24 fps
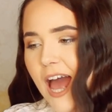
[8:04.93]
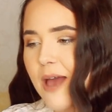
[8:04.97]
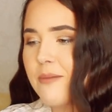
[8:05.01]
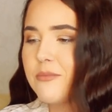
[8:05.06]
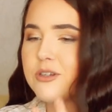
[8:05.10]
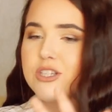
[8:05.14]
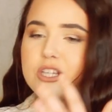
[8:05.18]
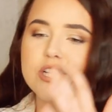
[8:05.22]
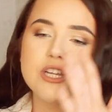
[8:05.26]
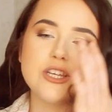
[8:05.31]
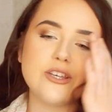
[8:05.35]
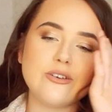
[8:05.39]
I'm
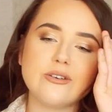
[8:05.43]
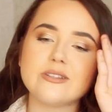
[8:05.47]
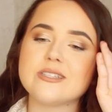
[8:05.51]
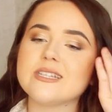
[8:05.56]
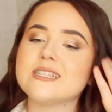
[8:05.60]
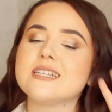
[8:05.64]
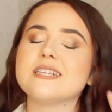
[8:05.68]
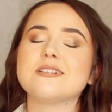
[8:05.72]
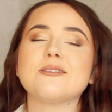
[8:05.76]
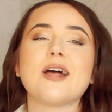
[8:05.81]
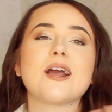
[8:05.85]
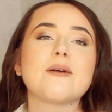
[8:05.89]
just gonna use
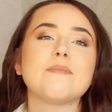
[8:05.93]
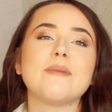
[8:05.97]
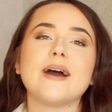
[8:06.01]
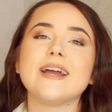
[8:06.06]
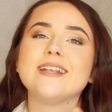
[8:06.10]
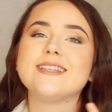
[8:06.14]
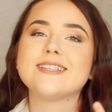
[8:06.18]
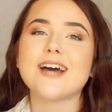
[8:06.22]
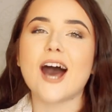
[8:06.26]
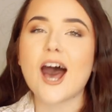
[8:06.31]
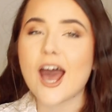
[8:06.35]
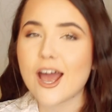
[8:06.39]
this as like my
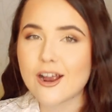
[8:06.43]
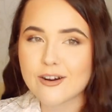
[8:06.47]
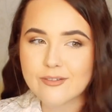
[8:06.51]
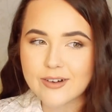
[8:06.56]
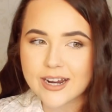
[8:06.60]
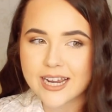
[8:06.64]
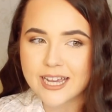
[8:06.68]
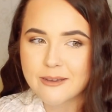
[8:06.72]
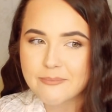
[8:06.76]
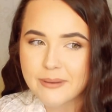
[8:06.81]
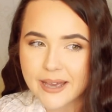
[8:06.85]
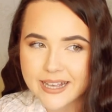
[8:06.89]

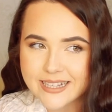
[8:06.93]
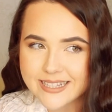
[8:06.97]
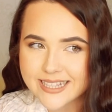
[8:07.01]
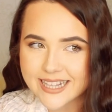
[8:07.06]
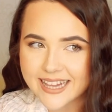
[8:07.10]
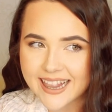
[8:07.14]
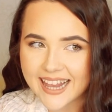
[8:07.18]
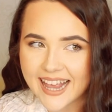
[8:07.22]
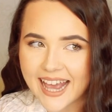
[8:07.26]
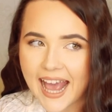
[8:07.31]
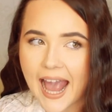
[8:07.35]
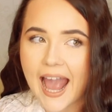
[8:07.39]
diary
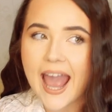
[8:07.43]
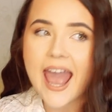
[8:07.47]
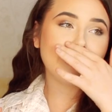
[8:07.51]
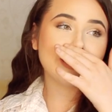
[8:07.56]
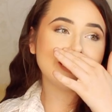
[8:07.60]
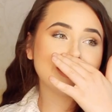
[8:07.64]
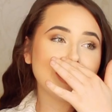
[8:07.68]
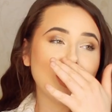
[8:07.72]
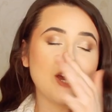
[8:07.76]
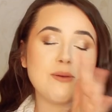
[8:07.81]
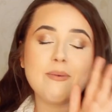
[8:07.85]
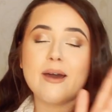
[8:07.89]
basically. I'm
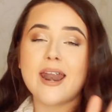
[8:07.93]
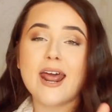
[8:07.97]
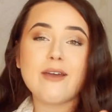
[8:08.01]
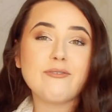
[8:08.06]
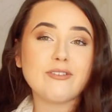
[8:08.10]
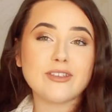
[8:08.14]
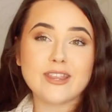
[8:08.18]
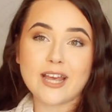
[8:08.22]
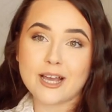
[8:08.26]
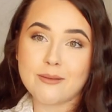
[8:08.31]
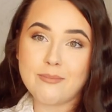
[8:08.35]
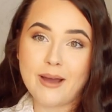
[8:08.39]
gonna tell you about
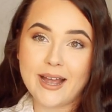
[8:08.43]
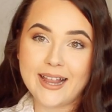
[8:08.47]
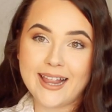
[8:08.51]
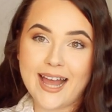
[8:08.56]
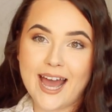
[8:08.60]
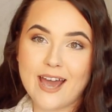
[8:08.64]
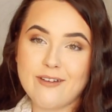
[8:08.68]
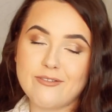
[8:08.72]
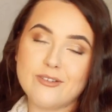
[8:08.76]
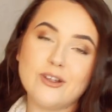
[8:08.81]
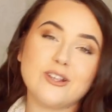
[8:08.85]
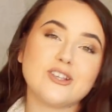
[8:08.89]
everything in my
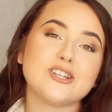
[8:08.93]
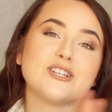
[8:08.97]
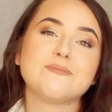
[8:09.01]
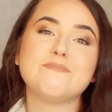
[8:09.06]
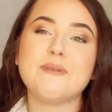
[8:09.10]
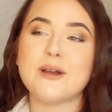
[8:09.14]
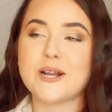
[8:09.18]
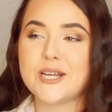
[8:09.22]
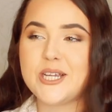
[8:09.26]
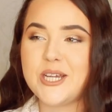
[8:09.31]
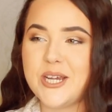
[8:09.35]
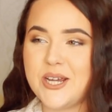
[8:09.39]
life, not just
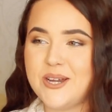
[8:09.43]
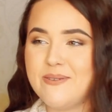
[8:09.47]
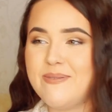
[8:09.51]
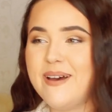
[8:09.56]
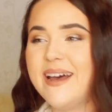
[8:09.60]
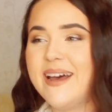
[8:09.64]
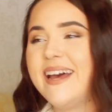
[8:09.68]
booktube.